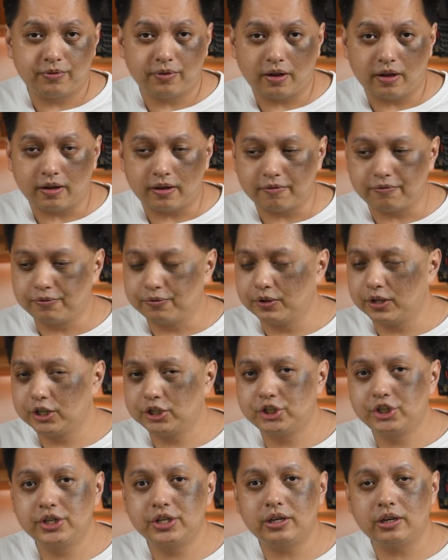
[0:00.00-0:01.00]
uh, full
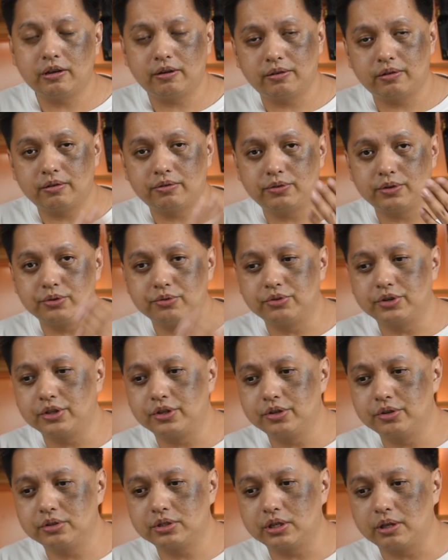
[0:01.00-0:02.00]
HD, if you
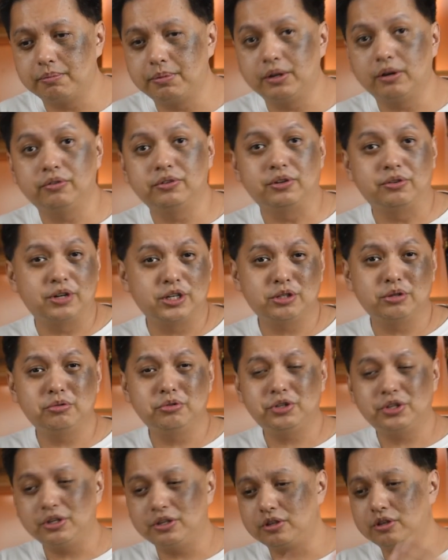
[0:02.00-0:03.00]
reduce a bit of the resolution,